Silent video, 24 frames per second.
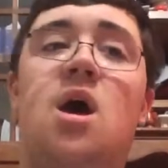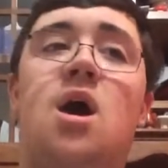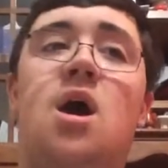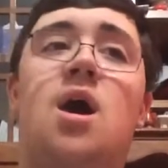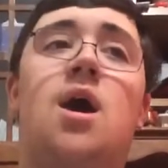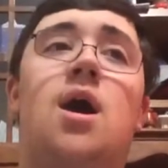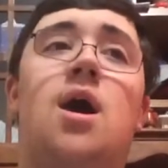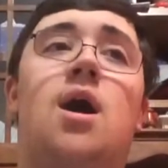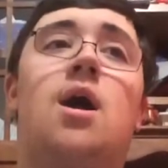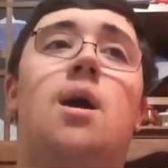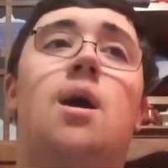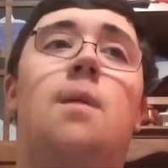
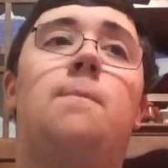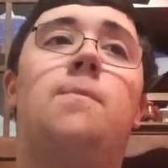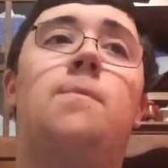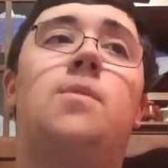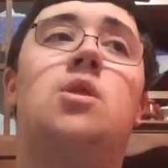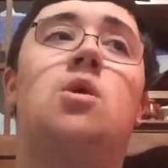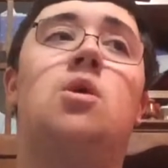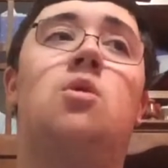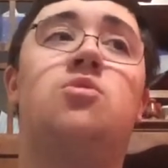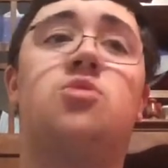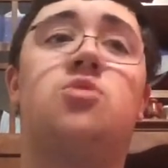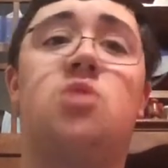Um, you
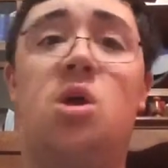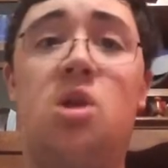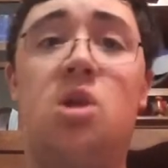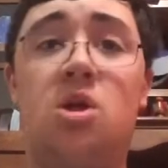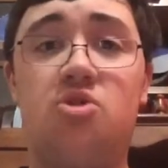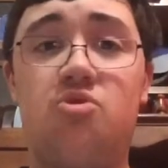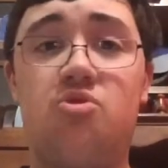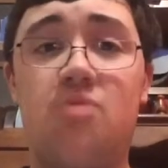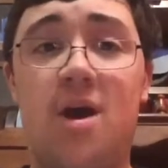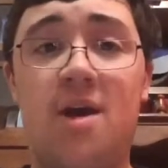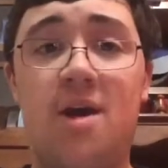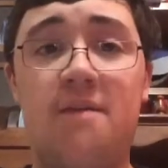know,
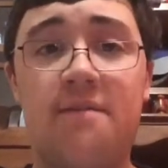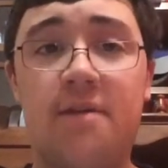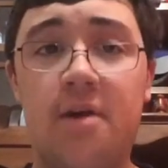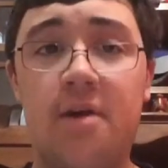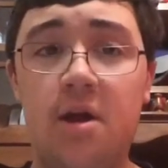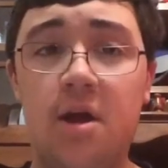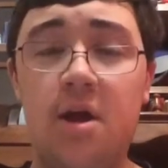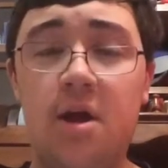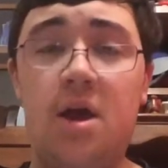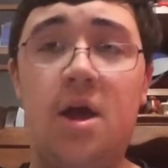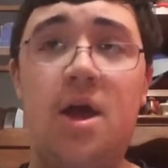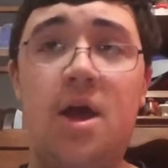Donald
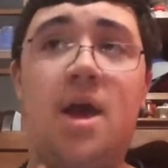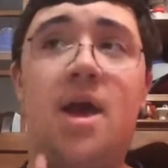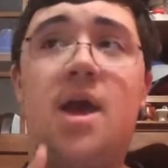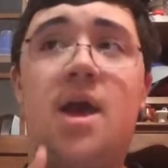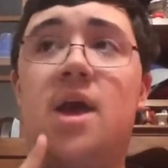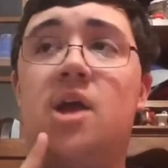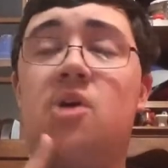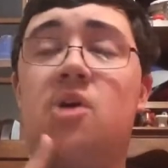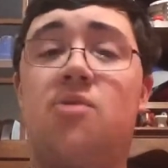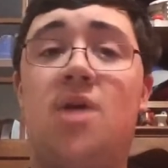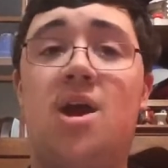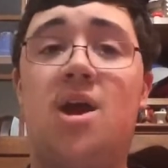Driver
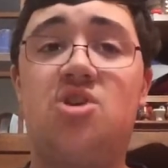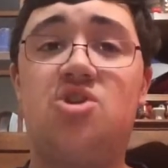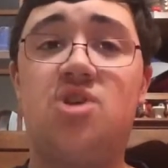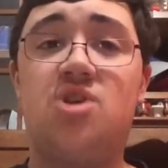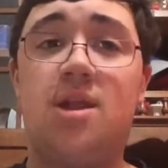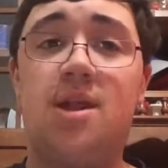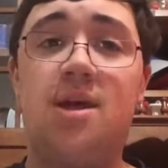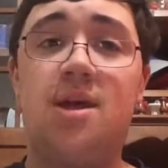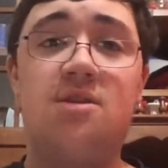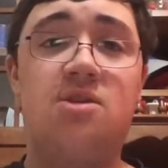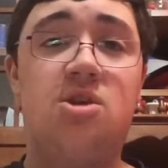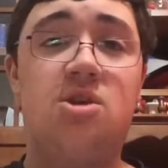and Greg
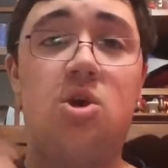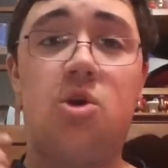Jennings,